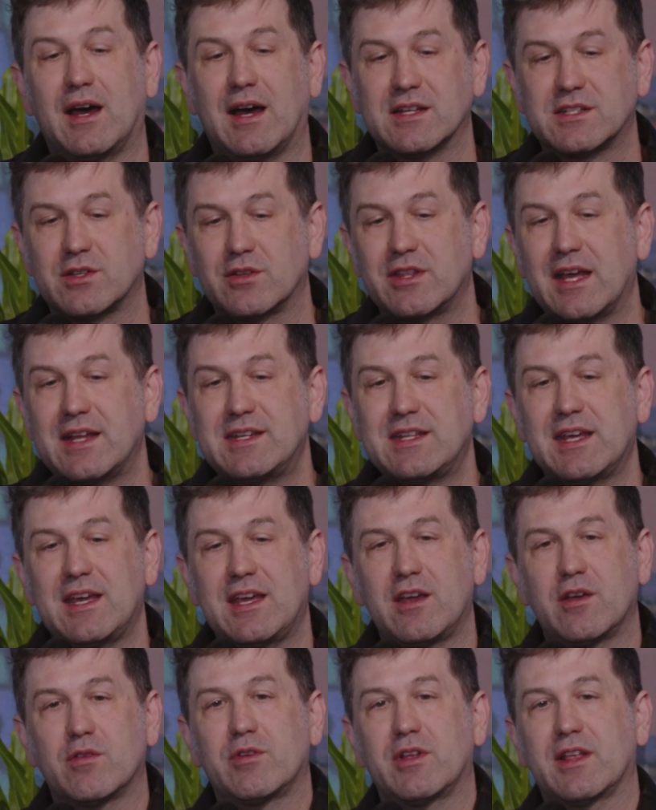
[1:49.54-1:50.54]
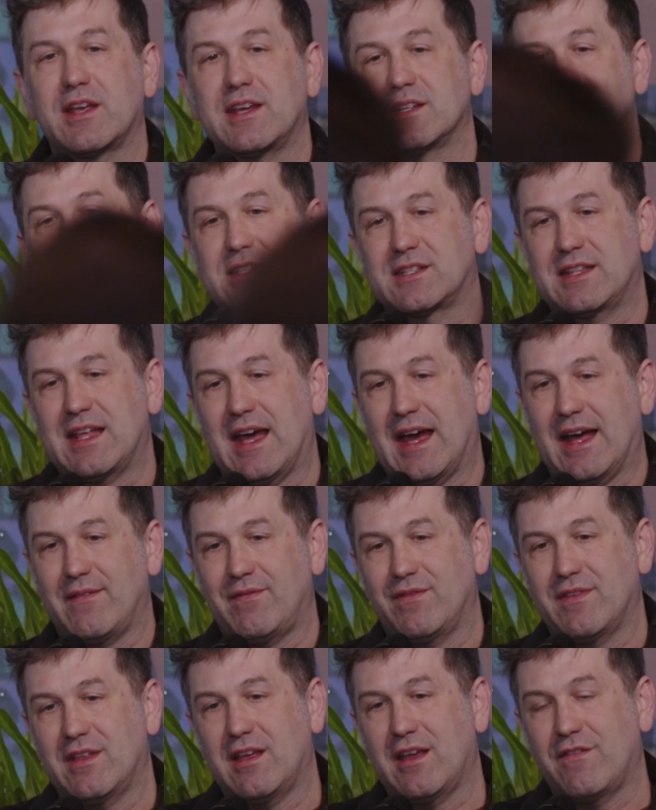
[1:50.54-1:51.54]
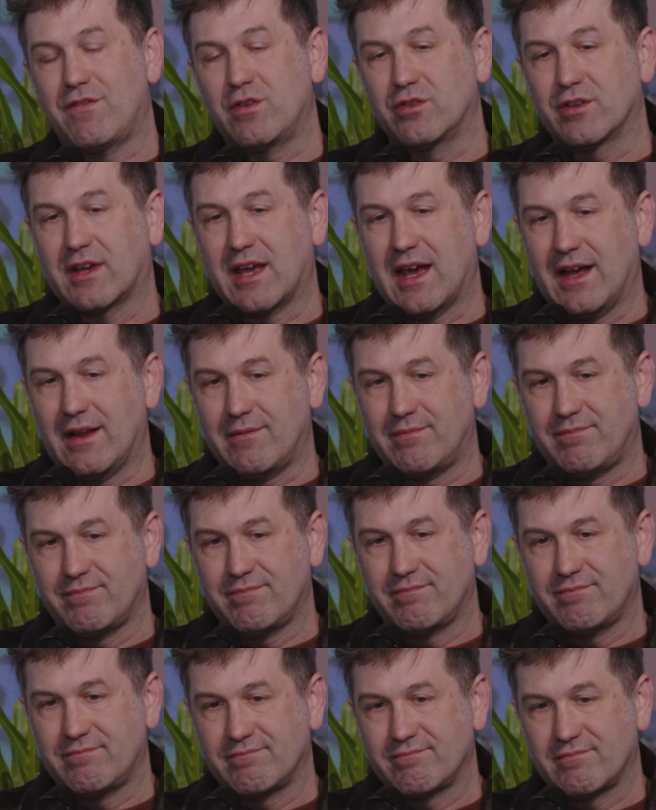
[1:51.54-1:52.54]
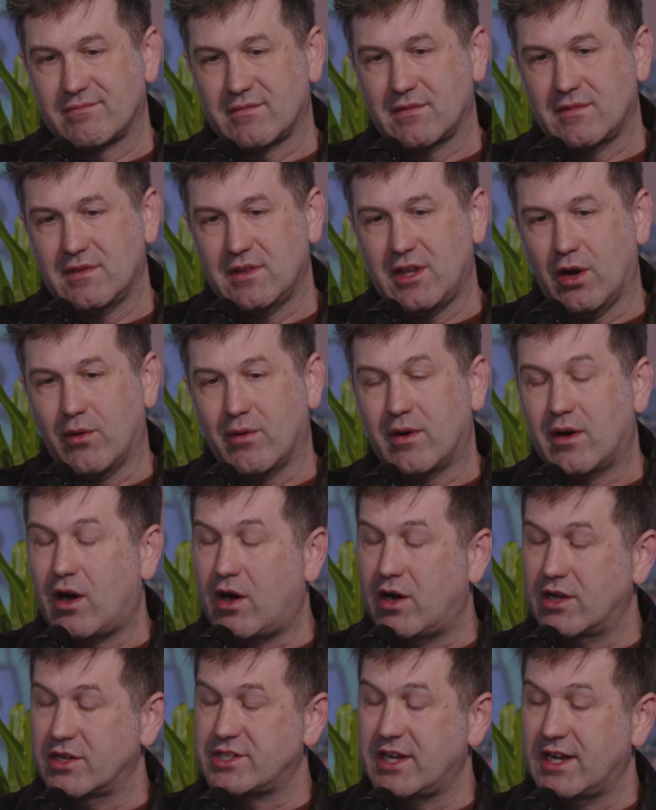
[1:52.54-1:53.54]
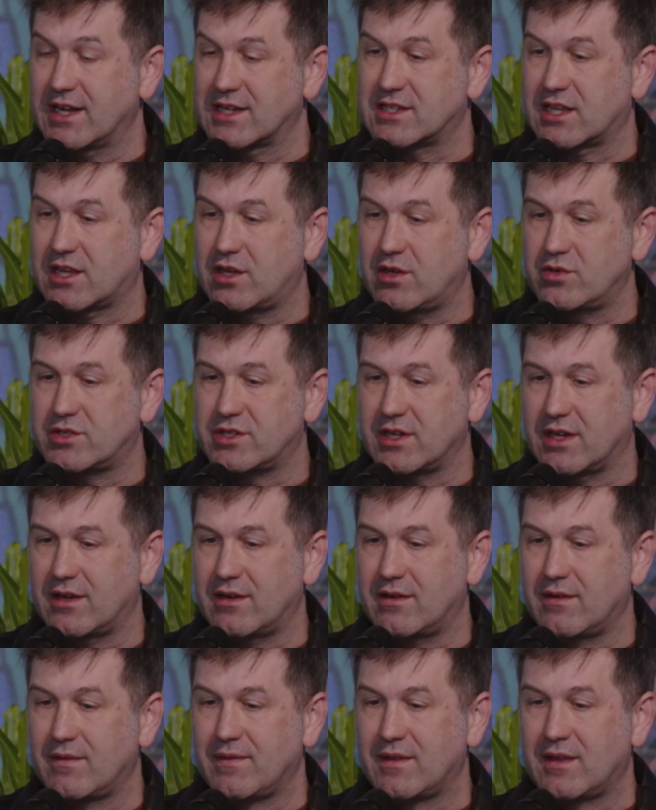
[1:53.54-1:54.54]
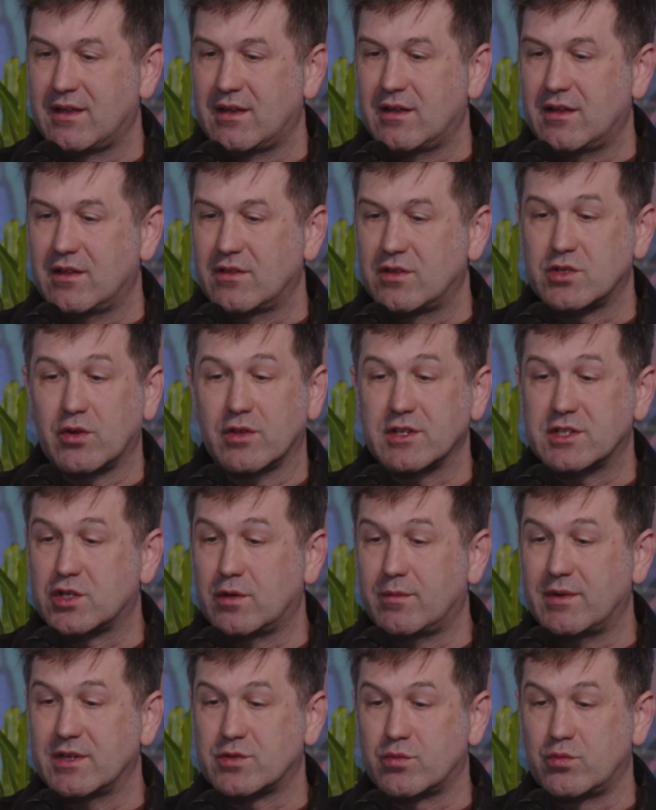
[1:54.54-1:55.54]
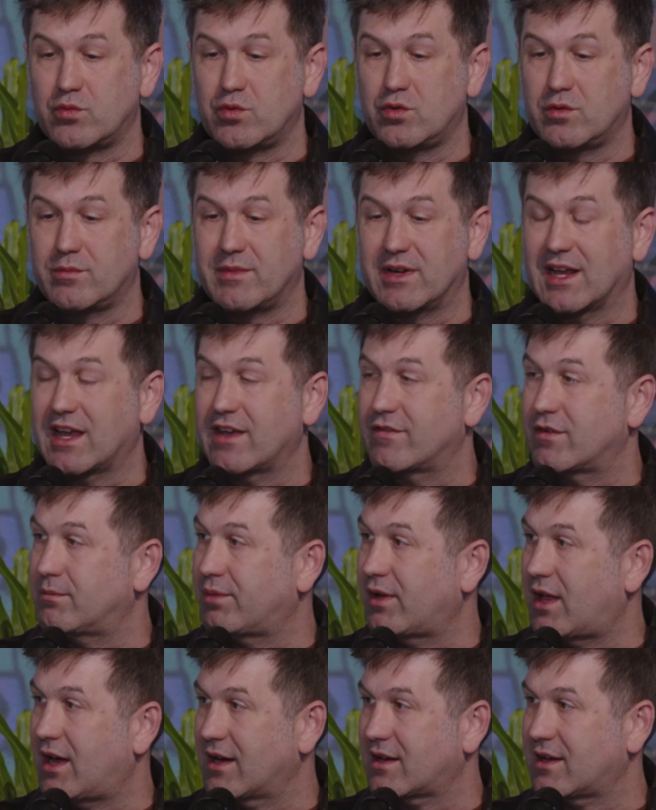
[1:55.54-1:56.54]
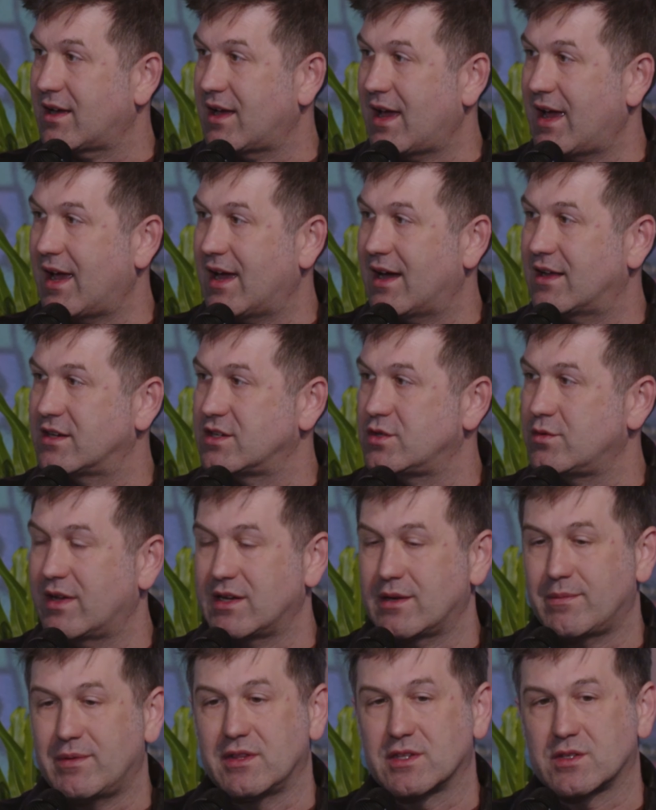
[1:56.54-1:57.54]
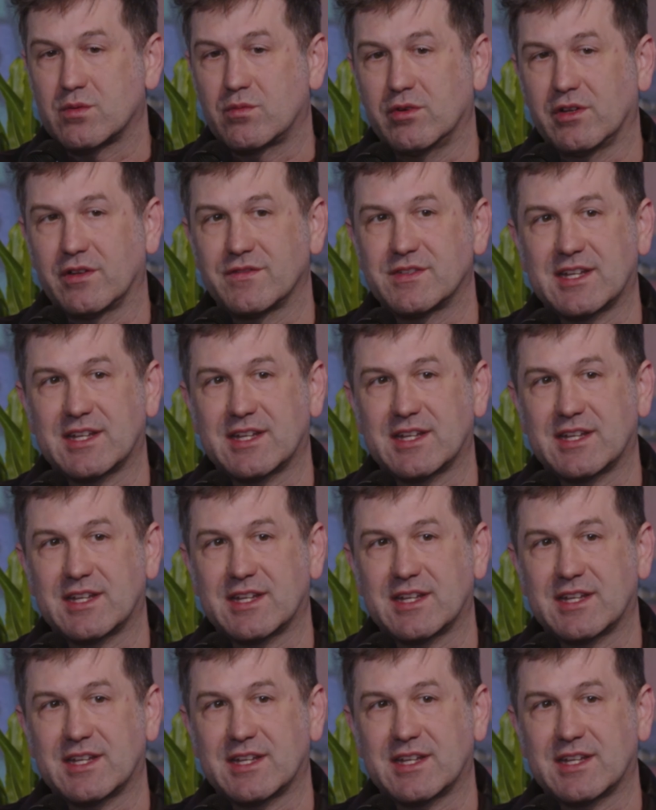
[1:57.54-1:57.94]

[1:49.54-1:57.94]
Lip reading: So the idea here really is that if you look at on-chain execution, there's only so much room in a given block, and you end up in this world of